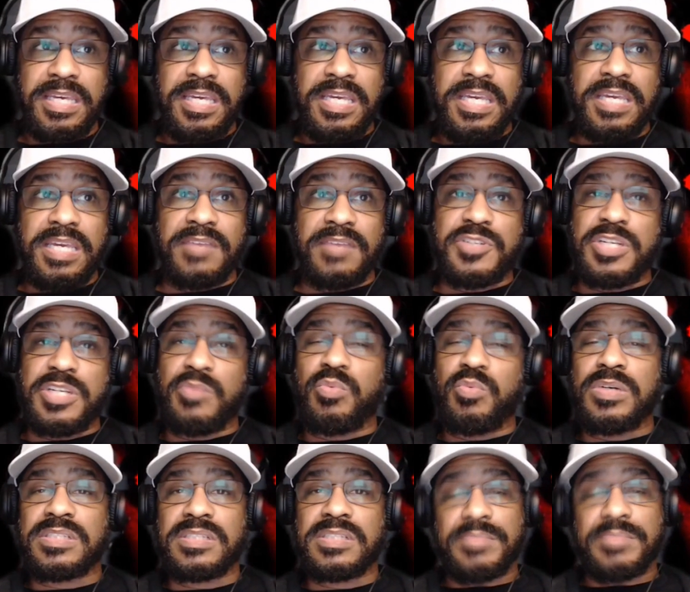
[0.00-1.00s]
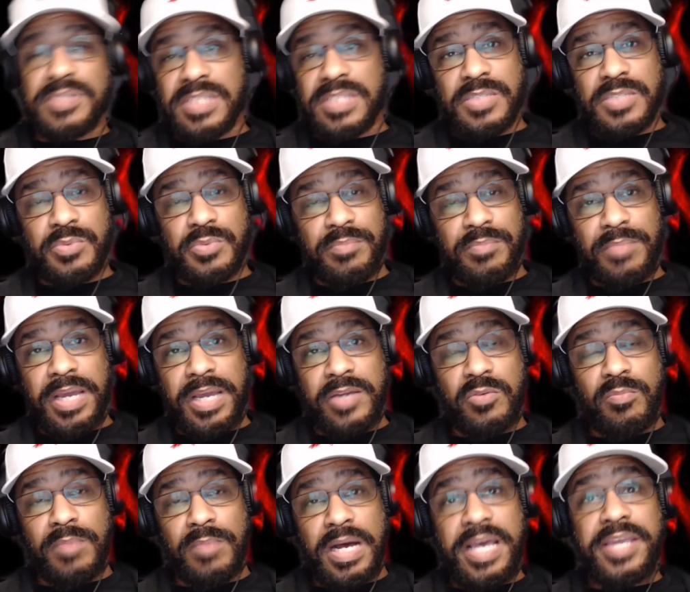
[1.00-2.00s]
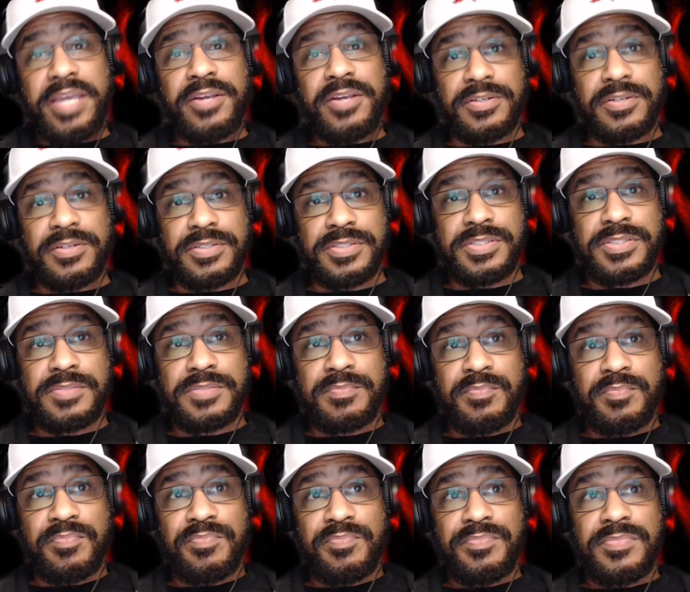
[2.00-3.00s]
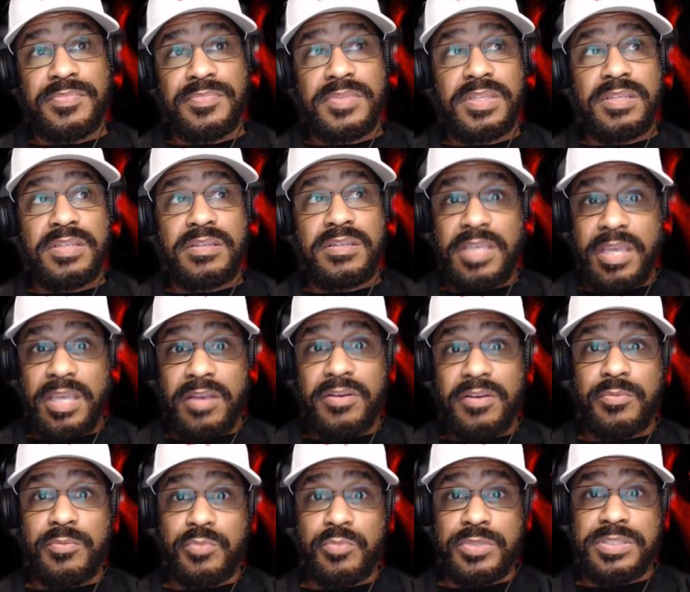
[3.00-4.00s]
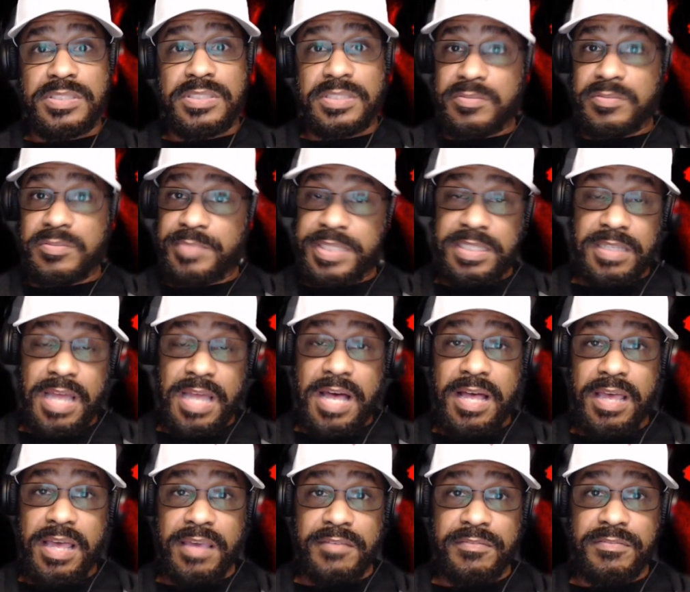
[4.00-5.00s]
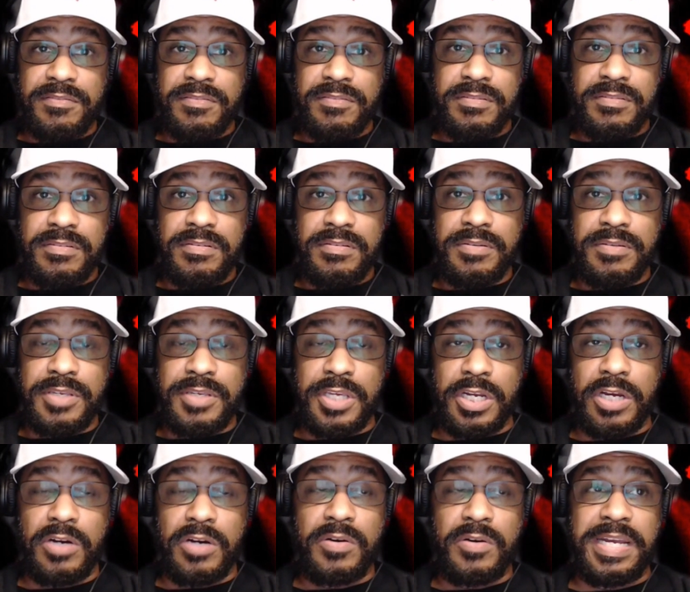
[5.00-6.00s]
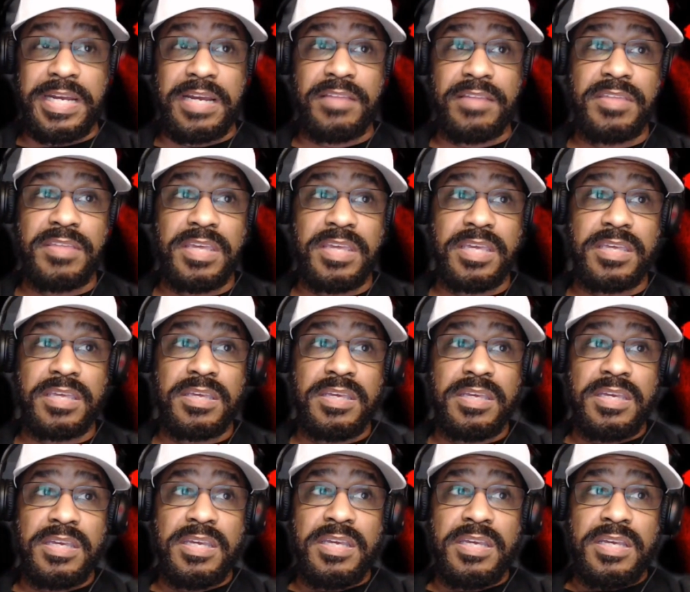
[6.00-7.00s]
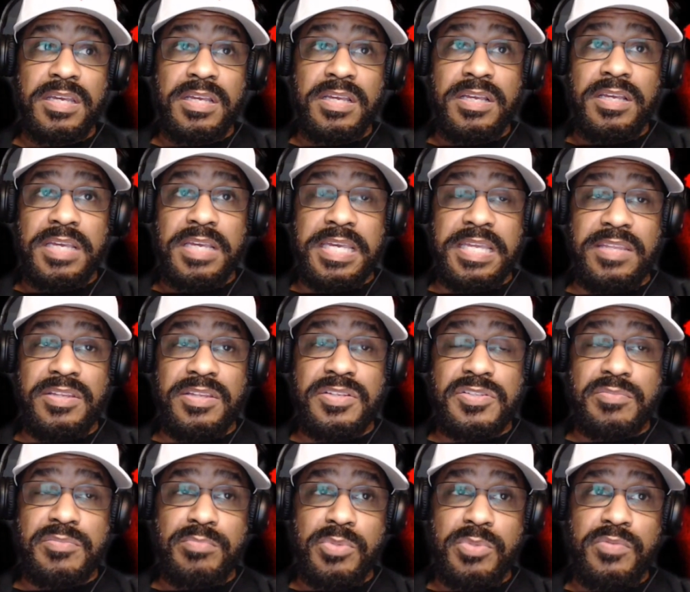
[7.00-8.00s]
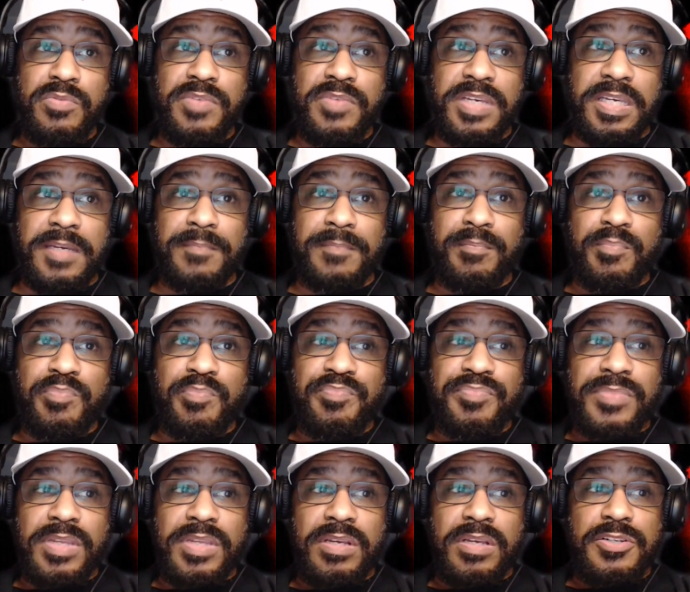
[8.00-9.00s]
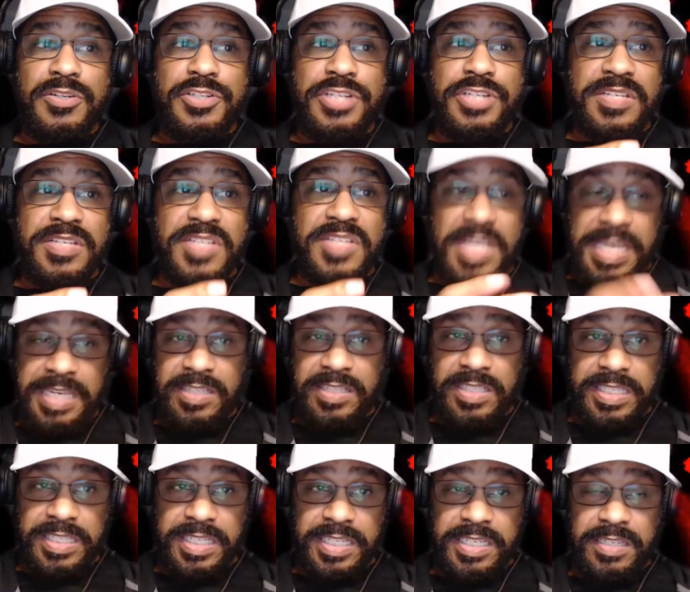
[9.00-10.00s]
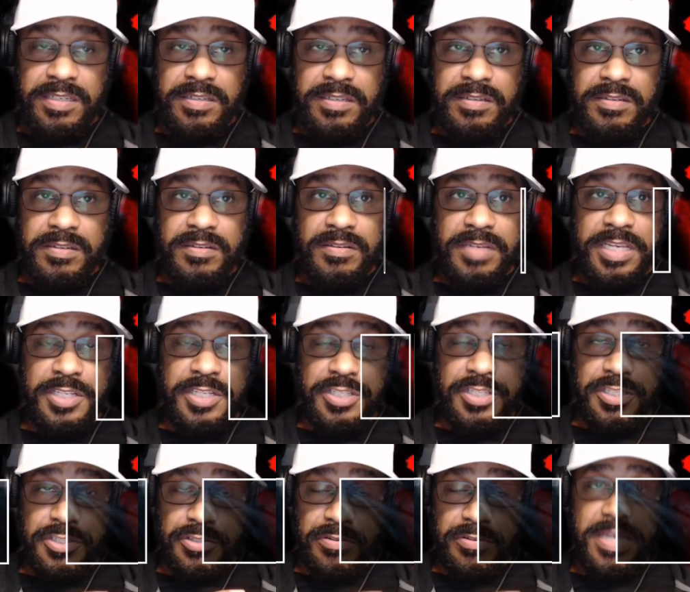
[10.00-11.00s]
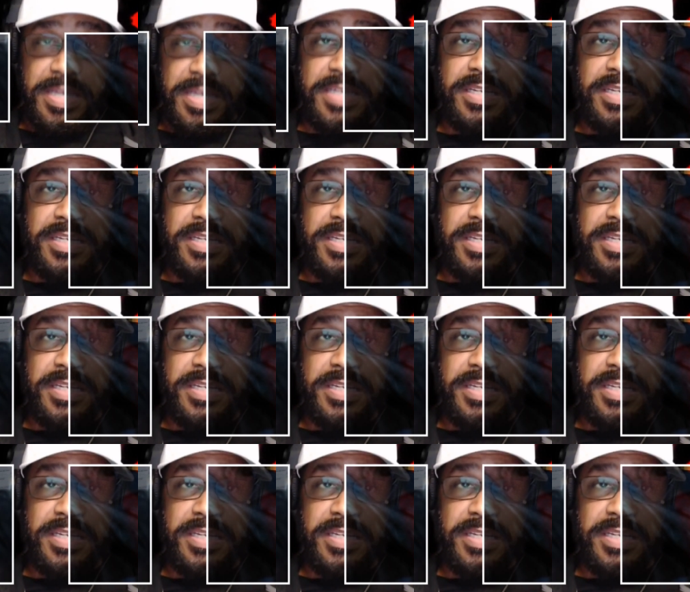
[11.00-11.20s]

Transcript: if she wasn't obsessed with Michael Myers, Karen would still be alive, you know? And I think in this movie, she's healing and she's trying to